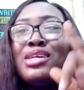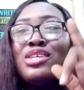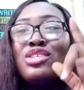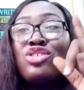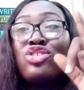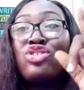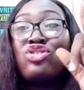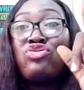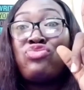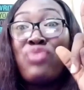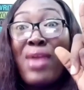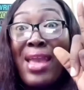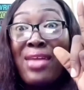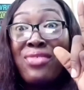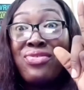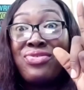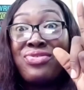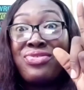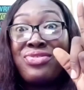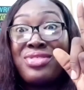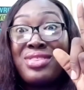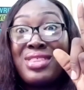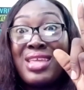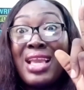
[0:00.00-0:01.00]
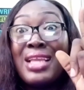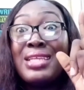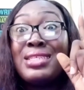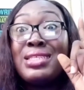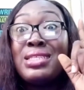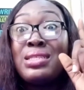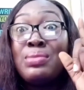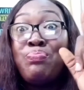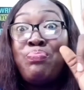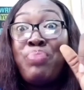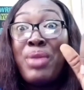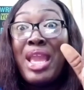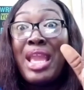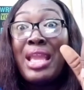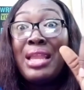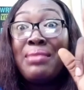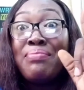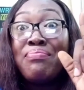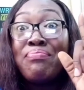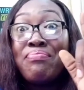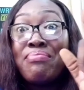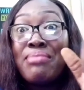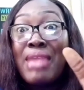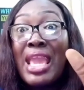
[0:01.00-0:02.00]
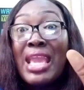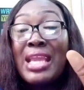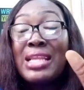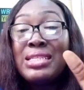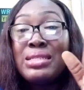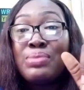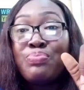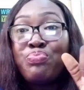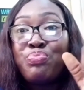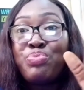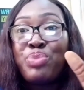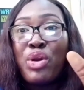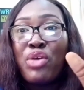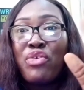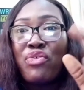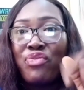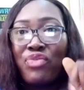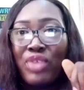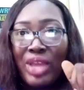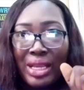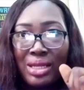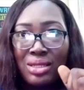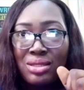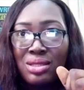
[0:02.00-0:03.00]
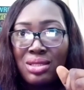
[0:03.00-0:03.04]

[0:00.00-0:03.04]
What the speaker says: strength is being made perfect.